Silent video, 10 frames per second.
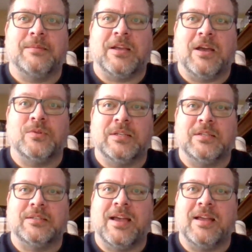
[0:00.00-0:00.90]
kept counting
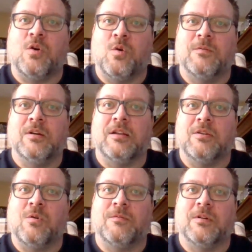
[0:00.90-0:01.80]
to 10 over
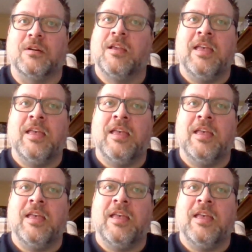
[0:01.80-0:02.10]
and over.